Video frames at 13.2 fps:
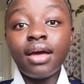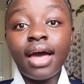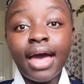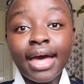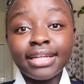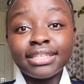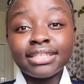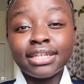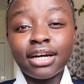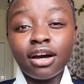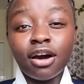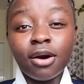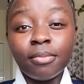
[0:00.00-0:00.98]
and
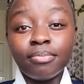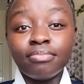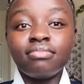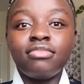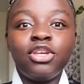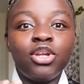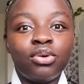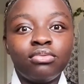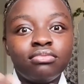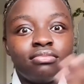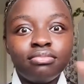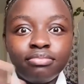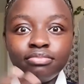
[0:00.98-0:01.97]
you
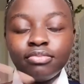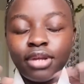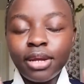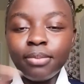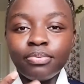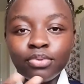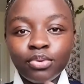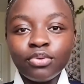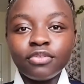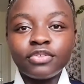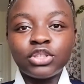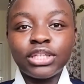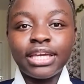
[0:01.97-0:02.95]
know,
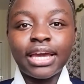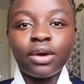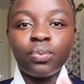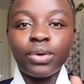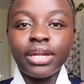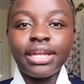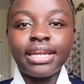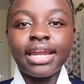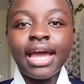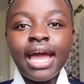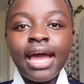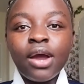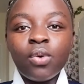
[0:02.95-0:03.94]
improve to get winning
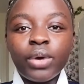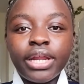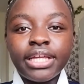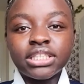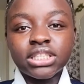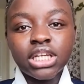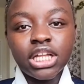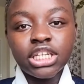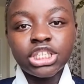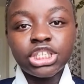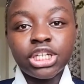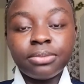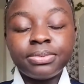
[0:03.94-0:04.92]

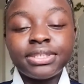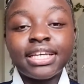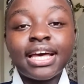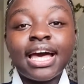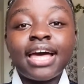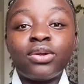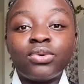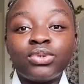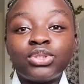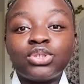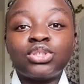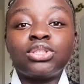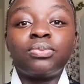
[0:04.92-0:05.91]
scholarships, and
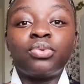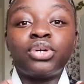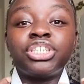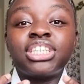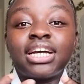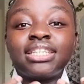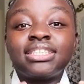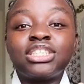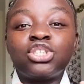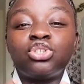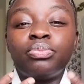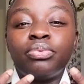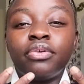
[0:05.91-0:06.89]
also the more
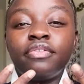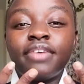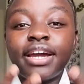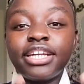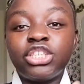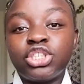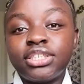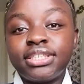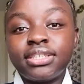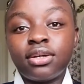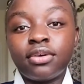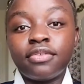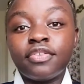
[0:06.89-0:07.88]
chances you provide
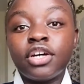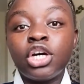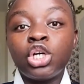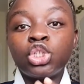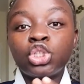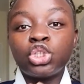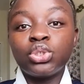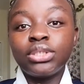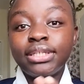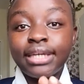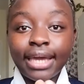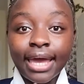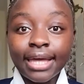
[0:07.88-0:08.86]
yourself to
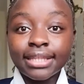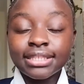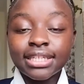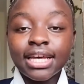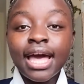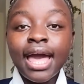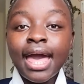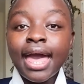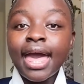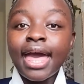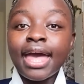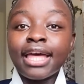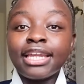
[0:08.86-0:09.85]
get.
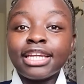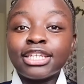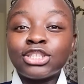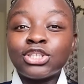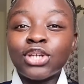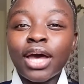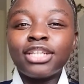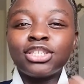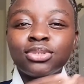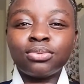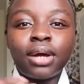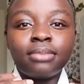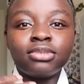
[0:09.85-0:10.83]
And so
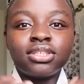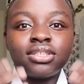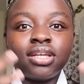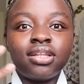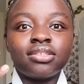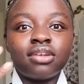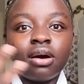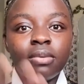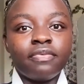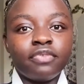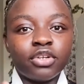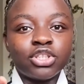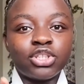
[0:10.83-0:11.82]
I'm just saying this up
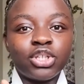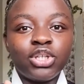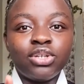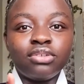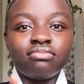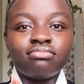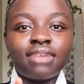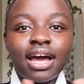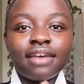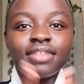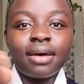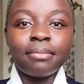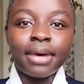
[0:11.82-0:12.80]
front, so you
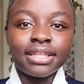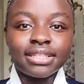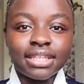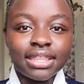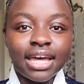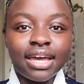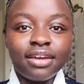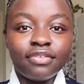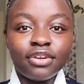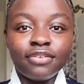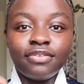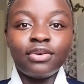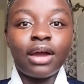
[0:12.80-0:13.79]
have that mindset that
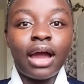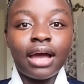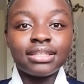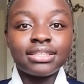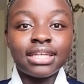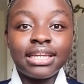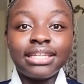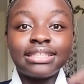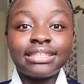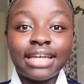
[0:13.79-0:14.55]
even if you send in